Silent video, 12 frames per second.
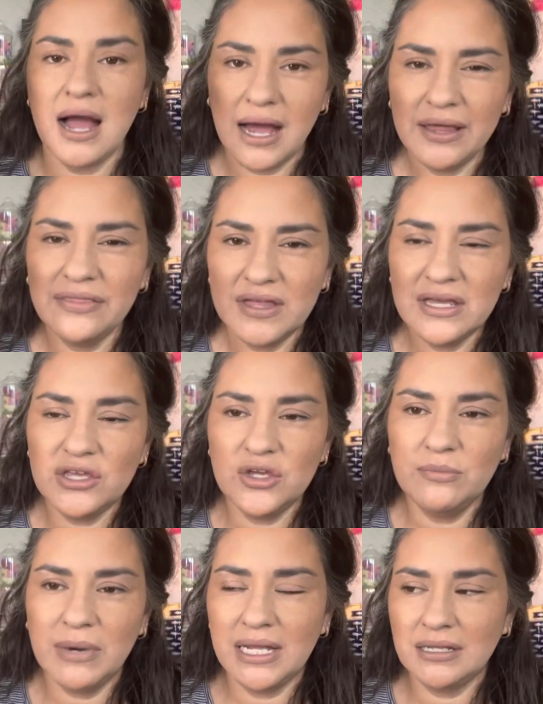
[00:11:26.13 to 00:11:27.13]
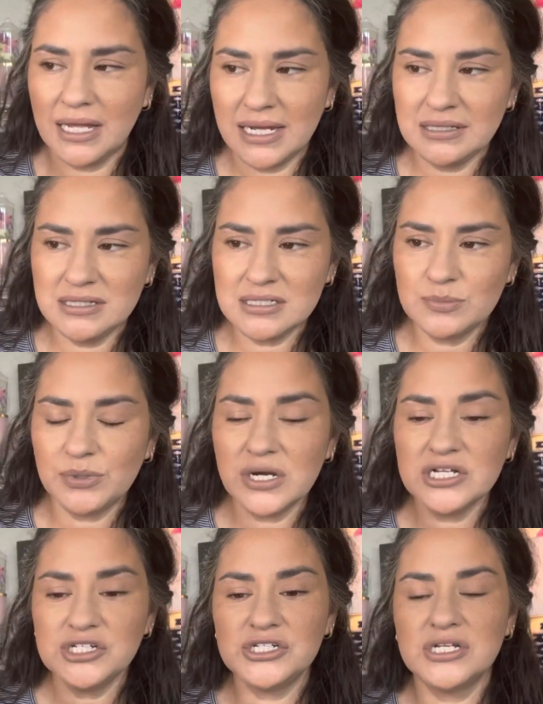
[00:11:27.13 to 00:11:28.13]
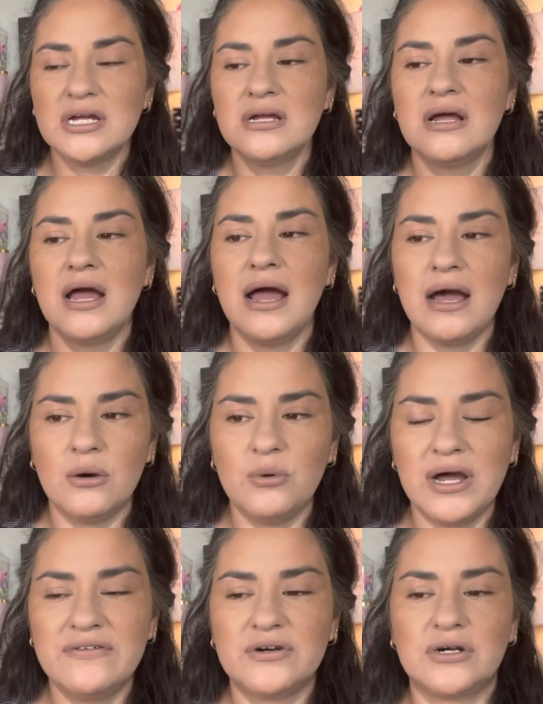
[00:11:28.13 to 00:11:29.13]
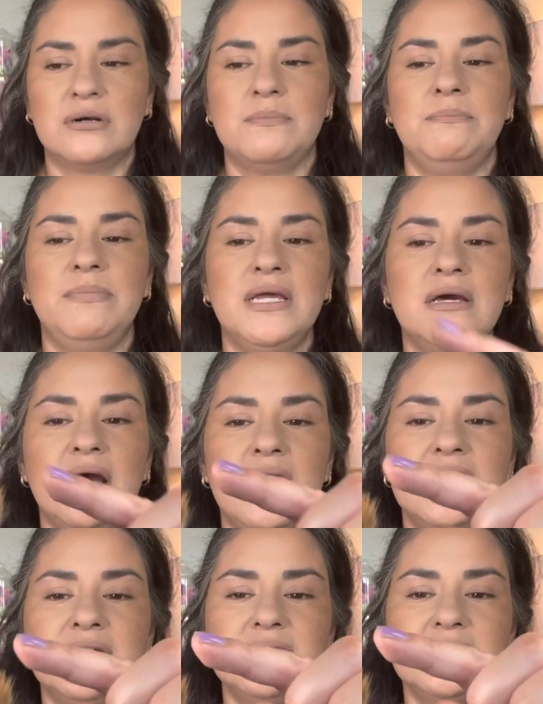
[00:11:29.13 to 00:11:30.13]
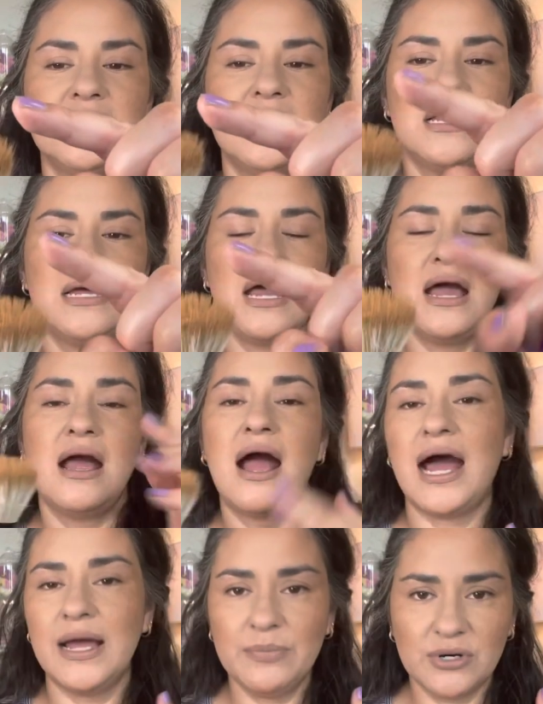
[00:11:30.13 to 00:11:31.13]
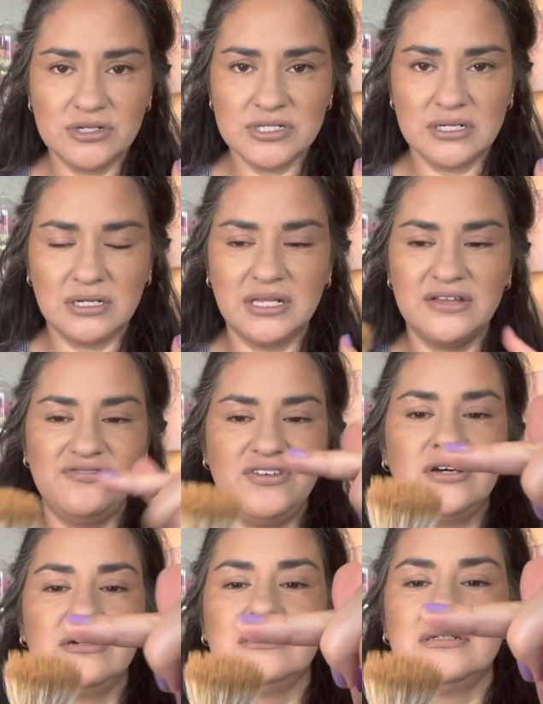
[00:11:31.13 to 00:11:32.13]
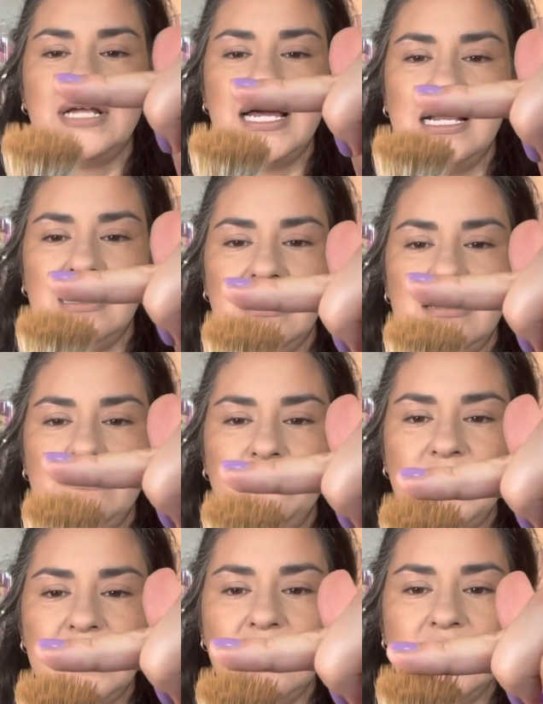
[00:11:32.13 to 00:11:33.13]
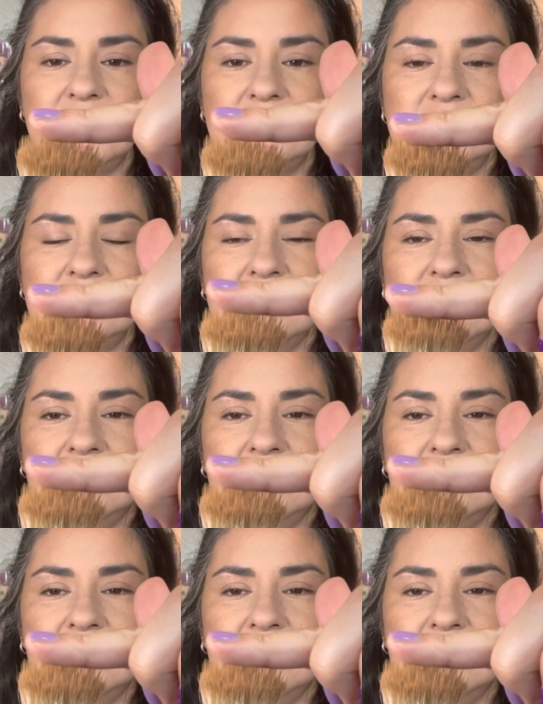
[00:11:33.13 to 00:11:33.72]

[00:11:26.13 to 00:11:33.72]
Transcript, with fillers: I think you might like this brush. However, because I personally feel like because